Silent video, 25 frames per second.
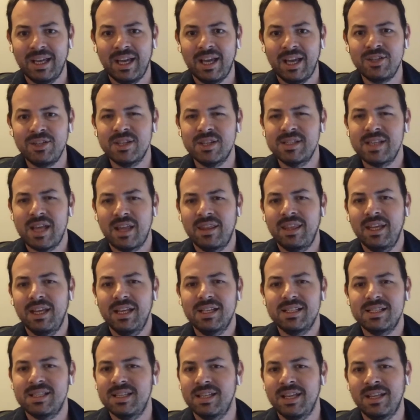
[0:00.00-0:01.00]
and just I think
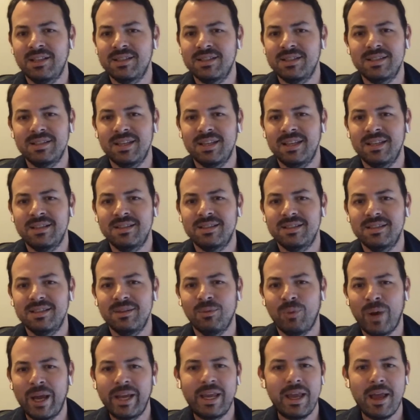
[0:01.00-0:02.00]
it's
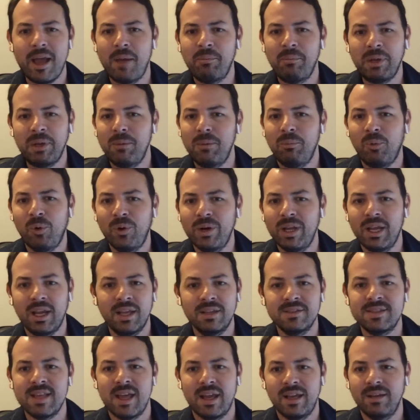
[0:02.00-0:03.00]
waking up in the morning
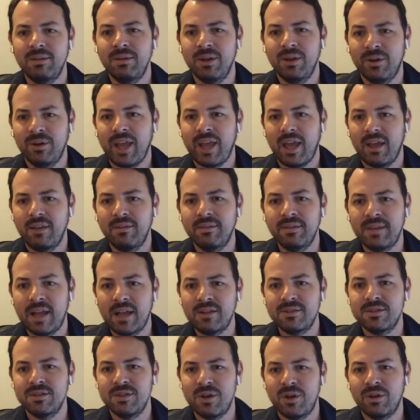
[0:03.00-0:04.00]
and saying, okay,
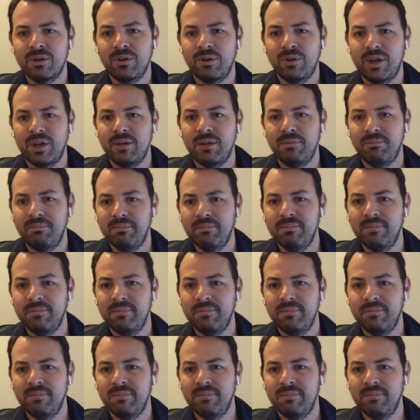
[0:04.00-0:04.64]
that's not gonna